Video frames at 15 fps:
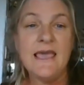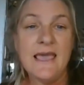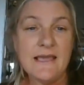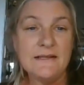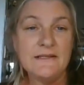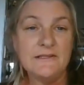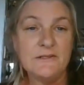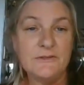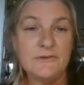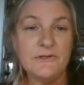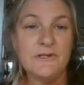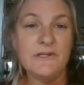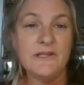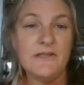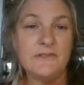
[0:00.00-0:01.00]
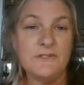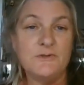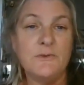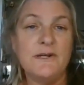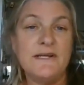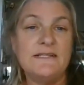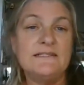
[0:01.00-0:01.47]
and included in the
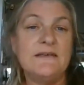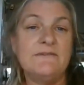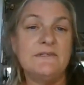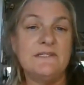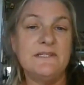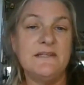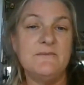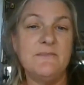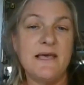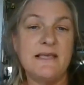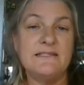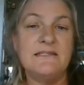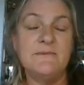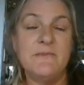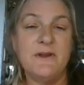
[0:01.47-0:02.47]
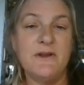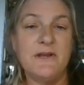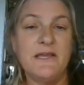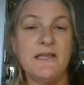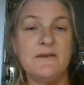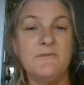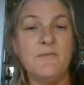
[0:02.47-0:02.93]
2017 Best
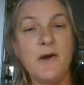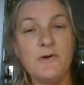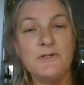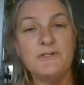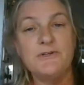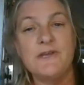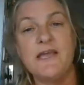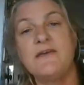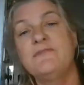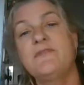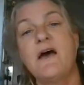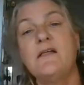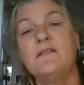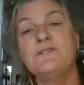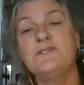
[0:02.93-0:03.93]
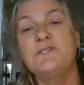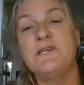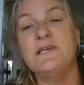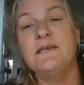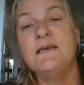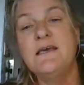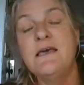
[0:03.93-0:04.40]
American Poetry
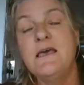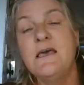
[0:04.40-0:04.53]
Anthology